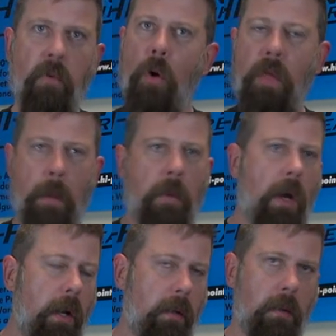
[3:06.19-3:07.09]
For that
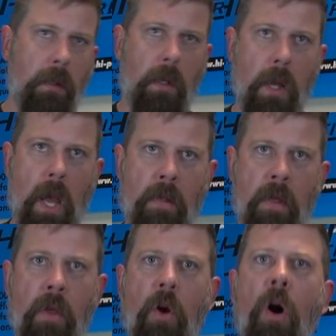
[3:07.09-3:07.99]
product. And
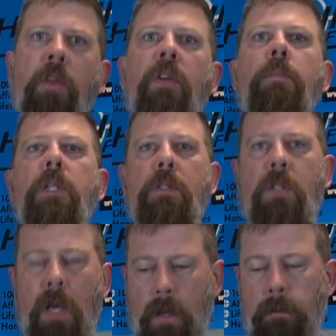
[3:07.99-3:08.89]
then the cost comes in second.